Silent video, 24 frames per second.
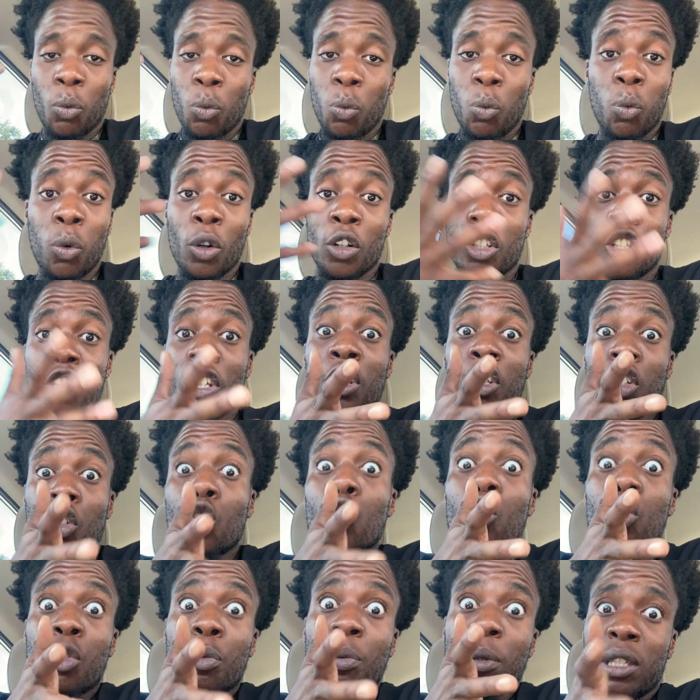what did
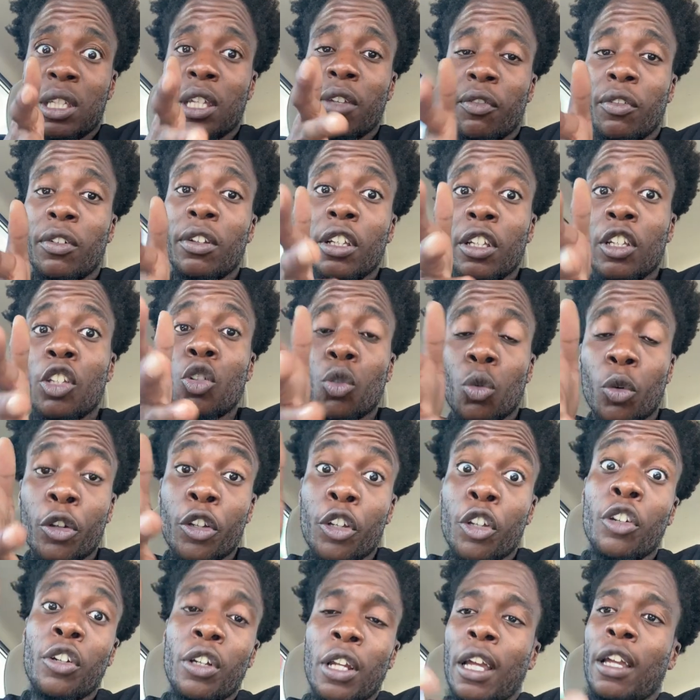you specifically do in
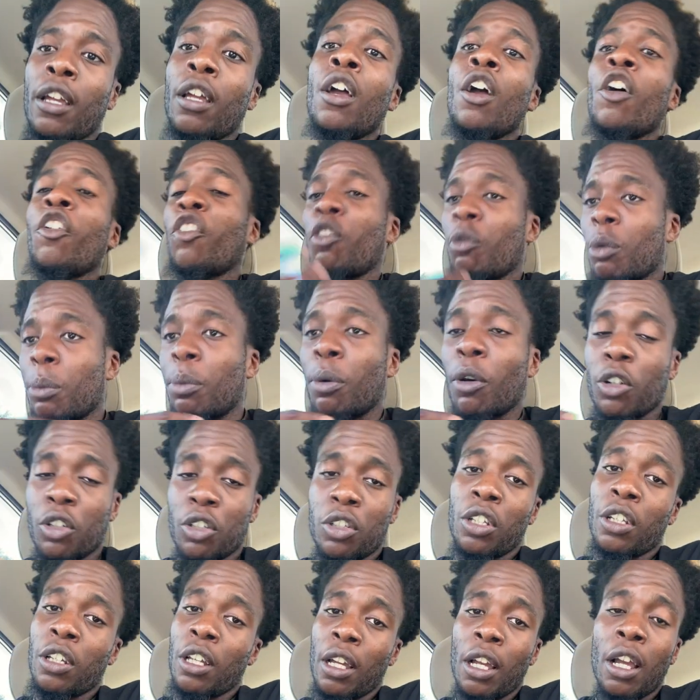your for me
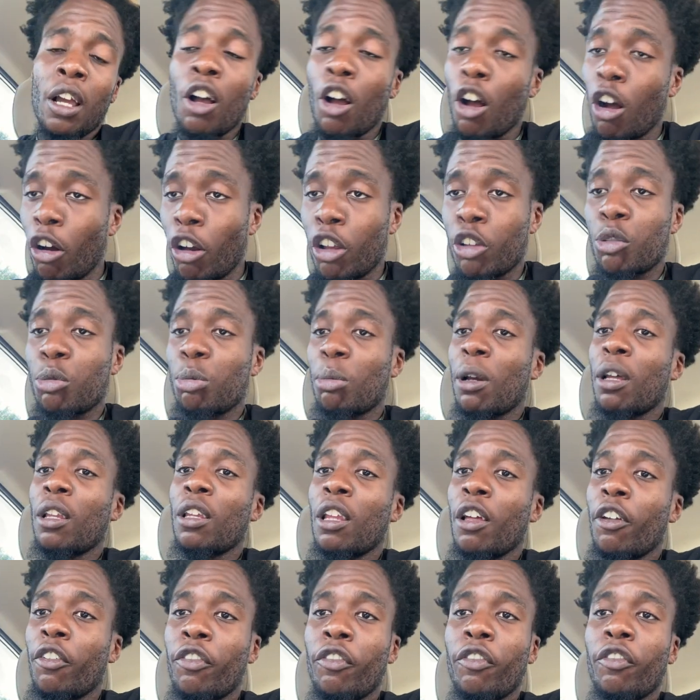personally, I always put my
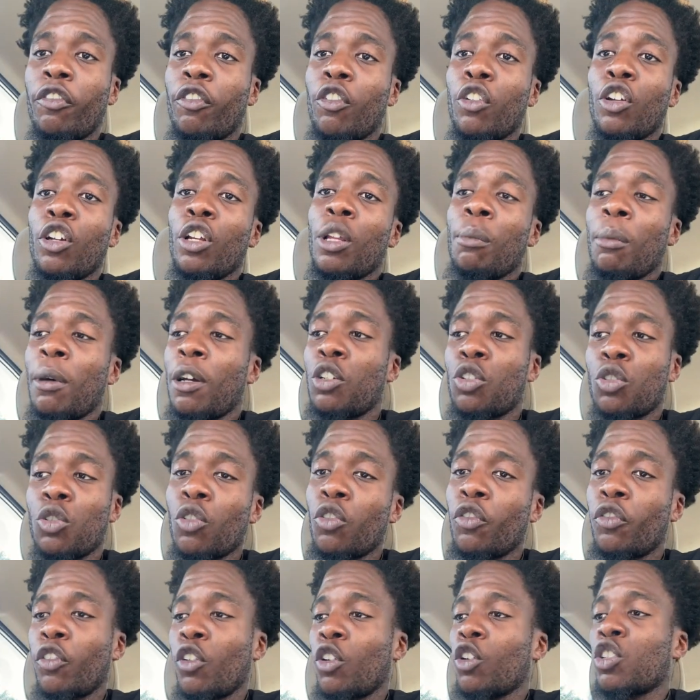left foot in my shoe
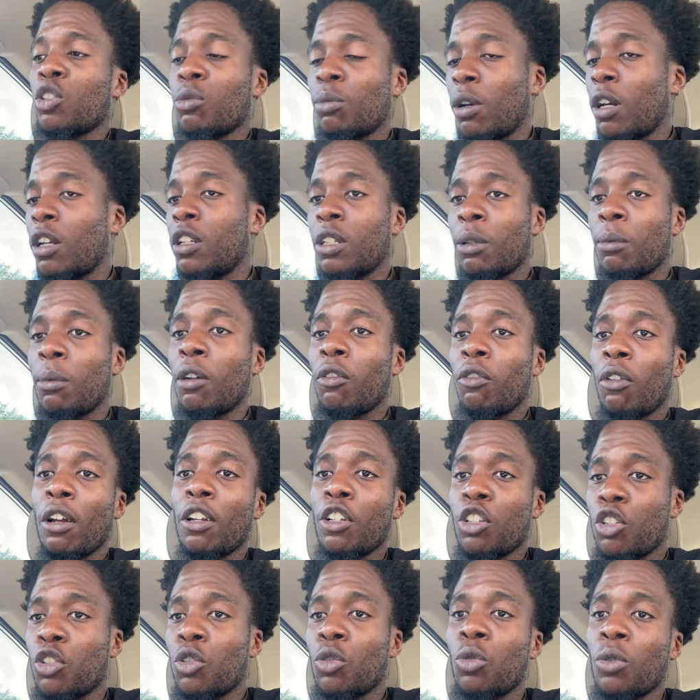first, then my right
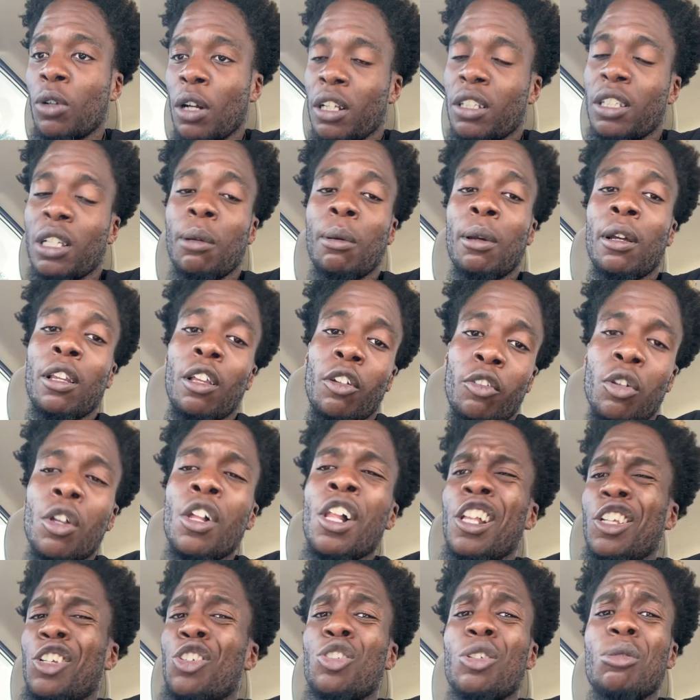shoe. When I tie my
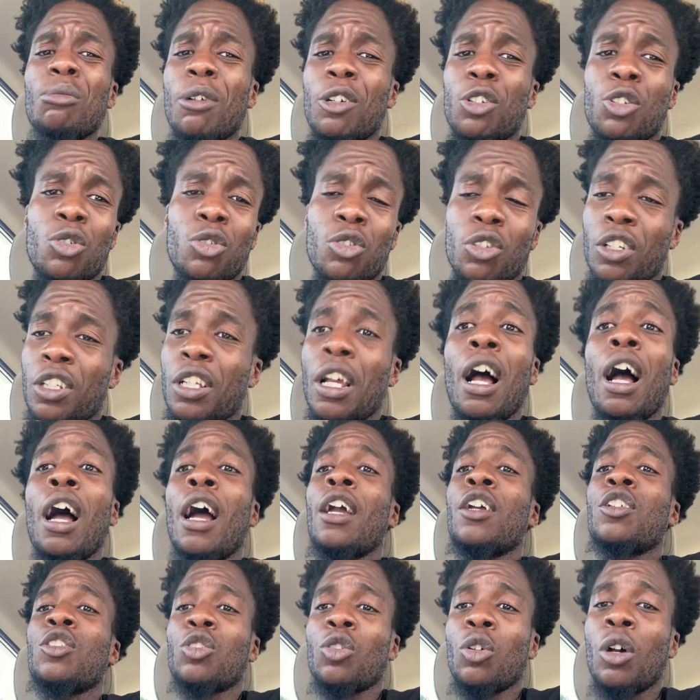left, usually my shoes are
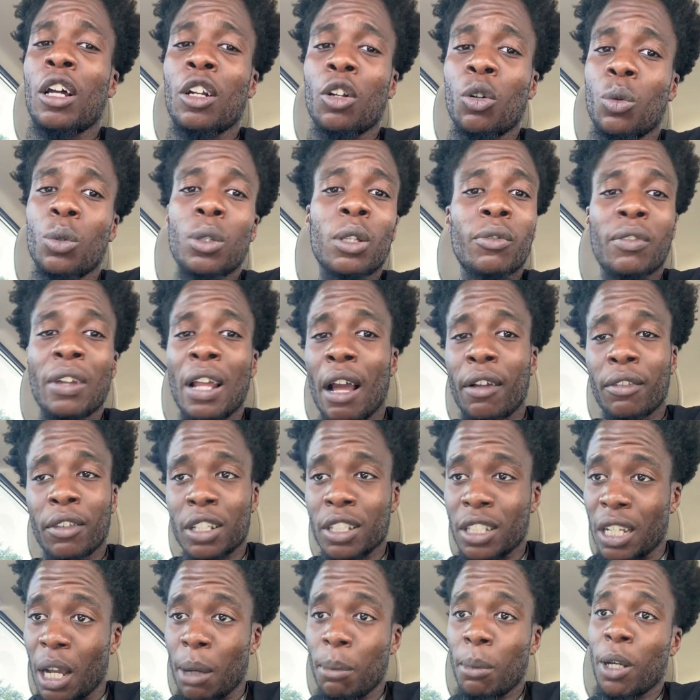tied, so I don't even have to
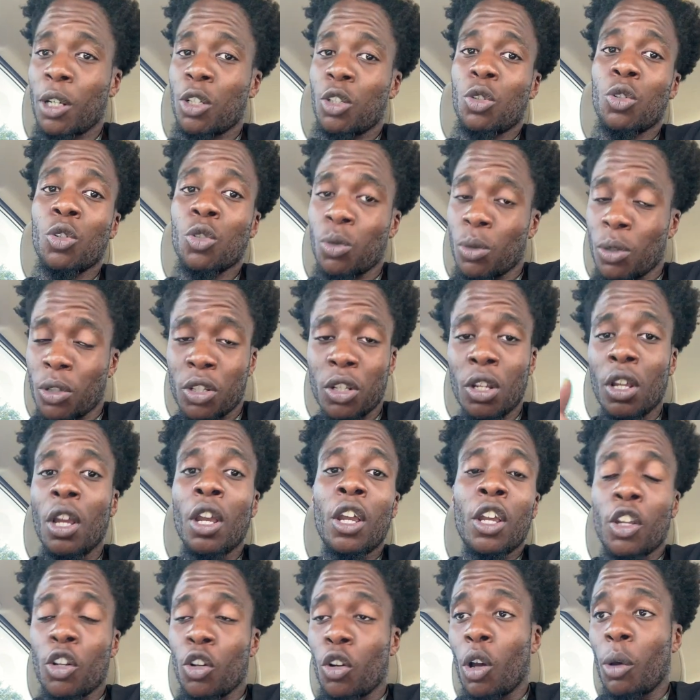tie my shoes, which
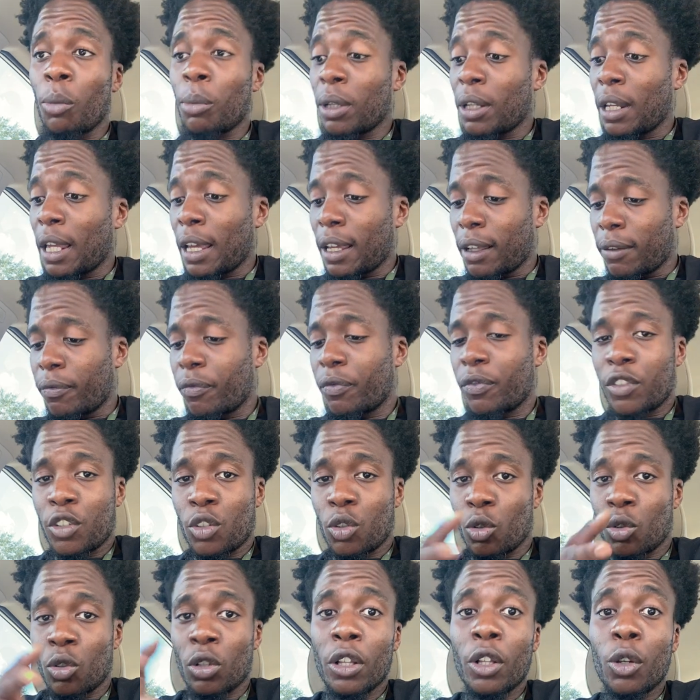you know what I mean,
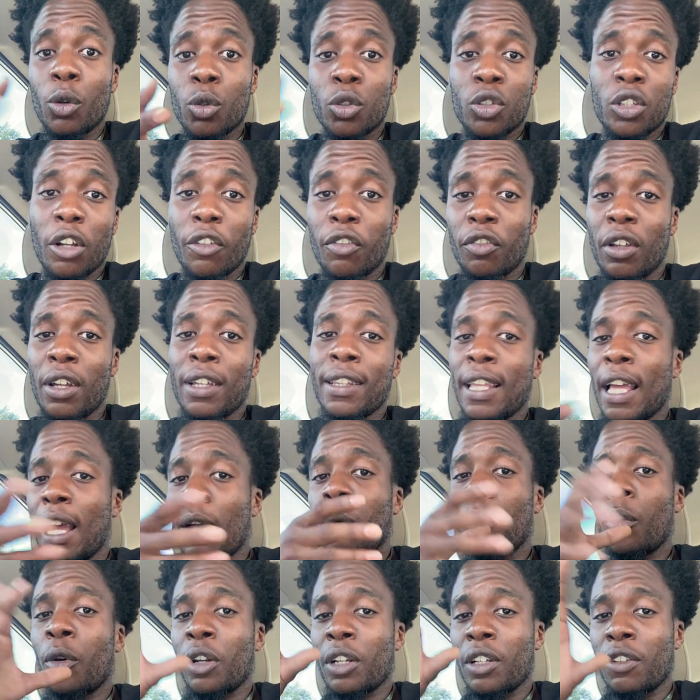so little stuff like that
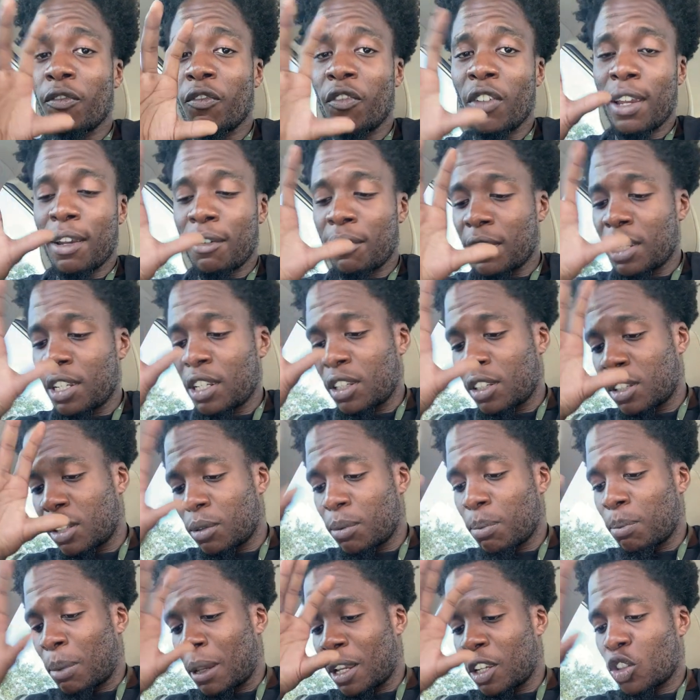where it varies
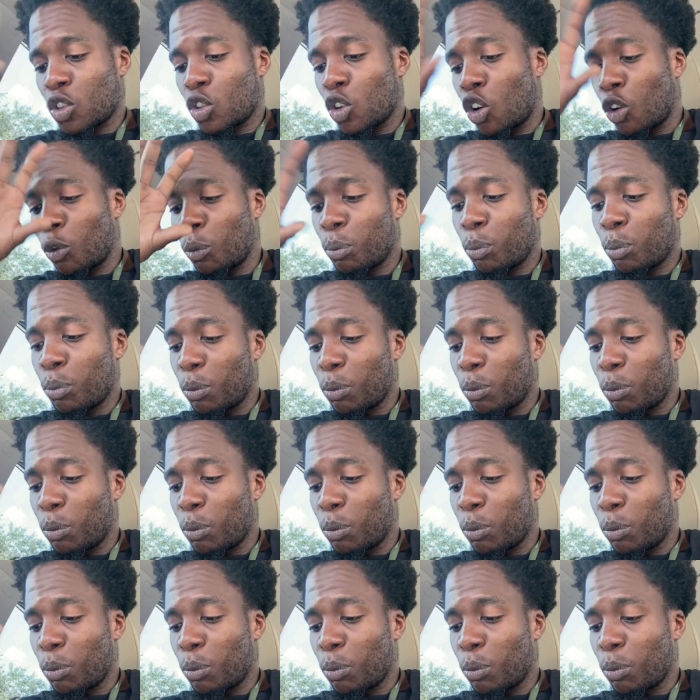based on